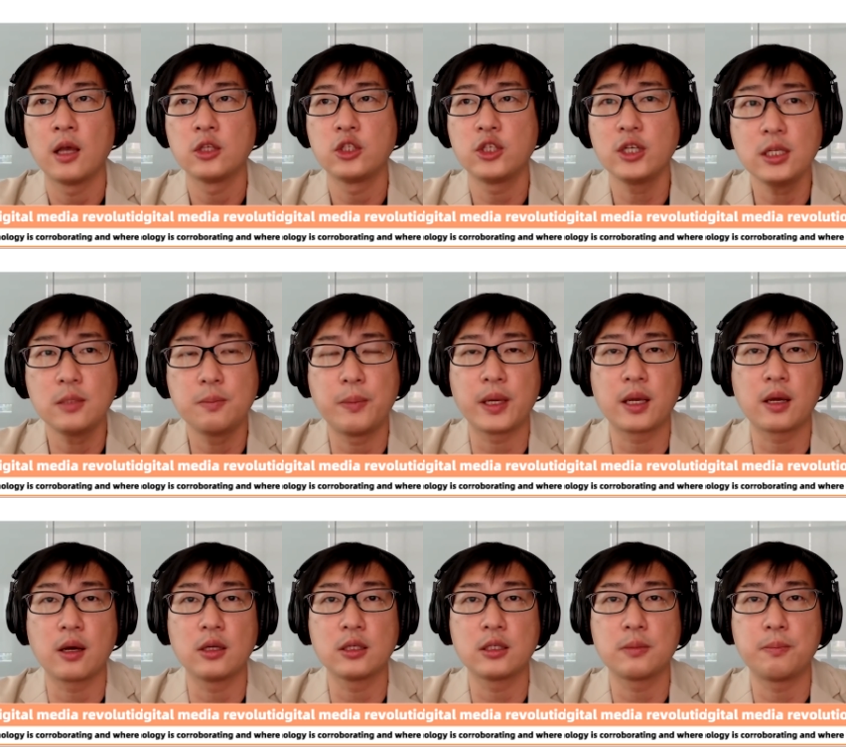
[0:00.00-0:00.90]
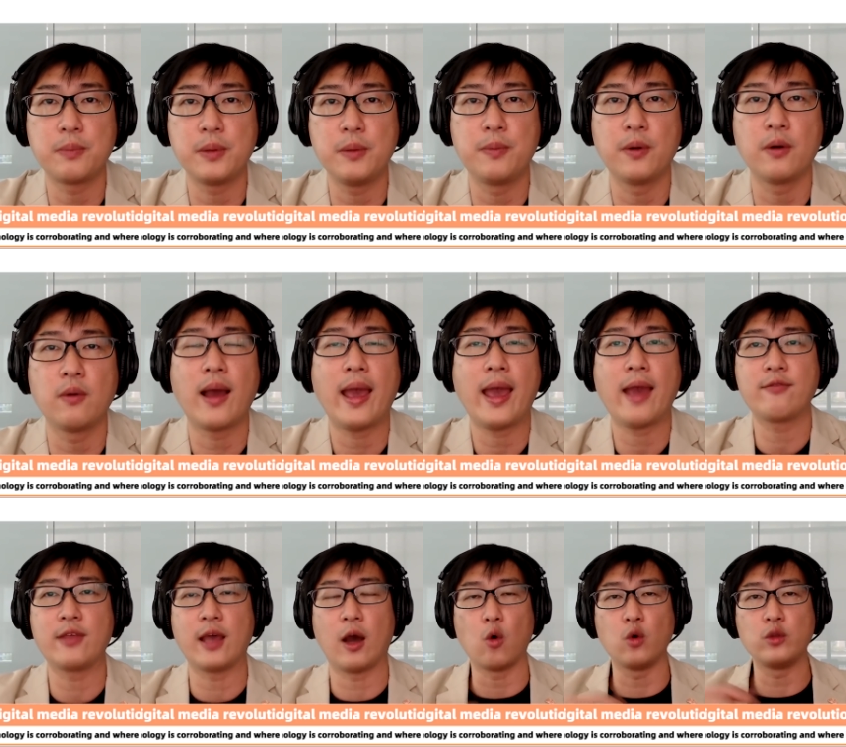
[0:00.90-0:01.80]
just because people have
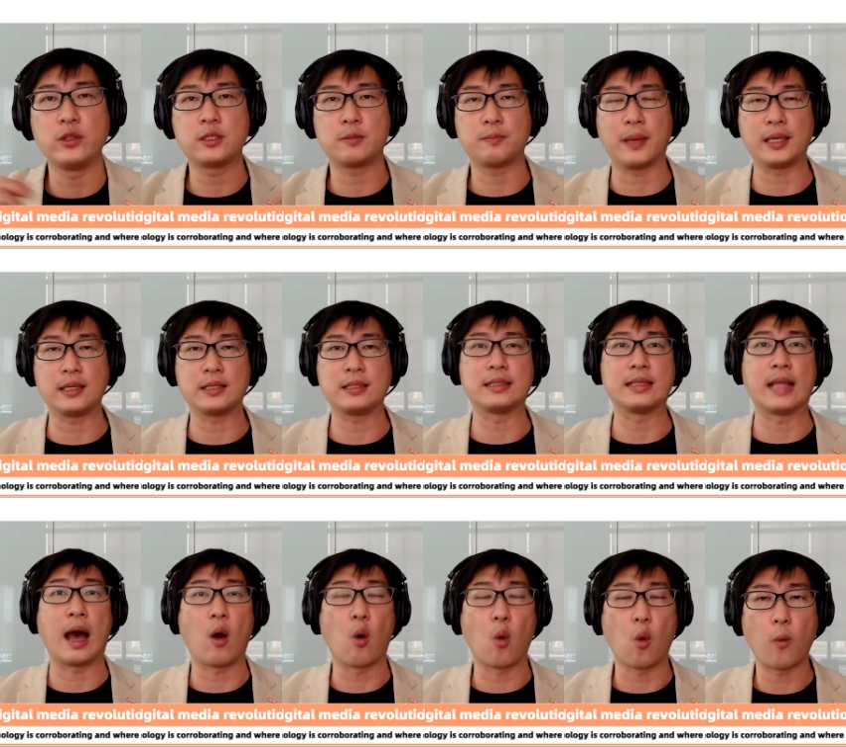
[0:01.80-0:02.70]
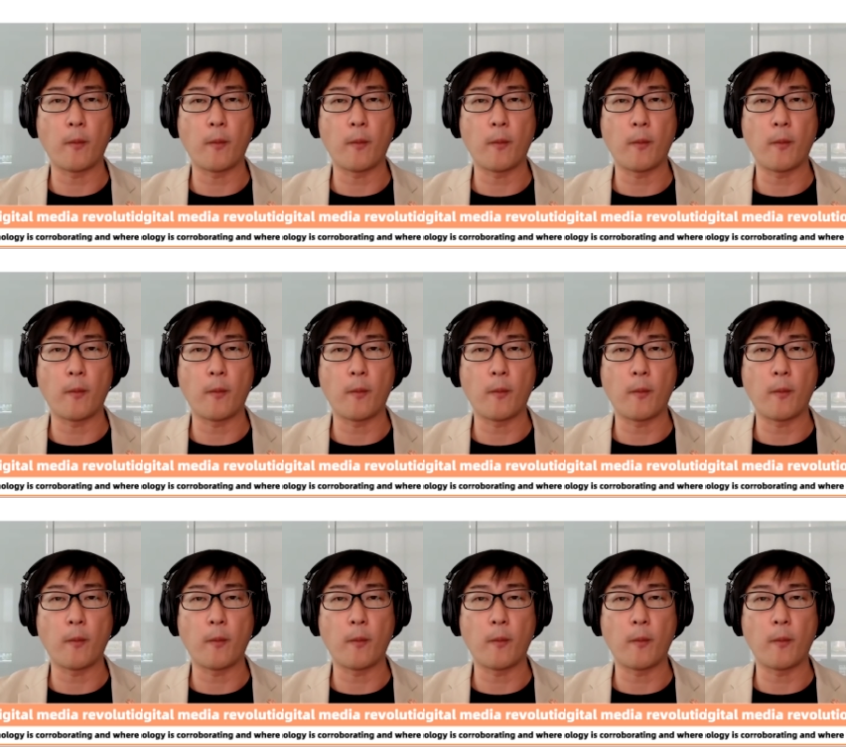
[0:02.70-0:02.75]
their own space now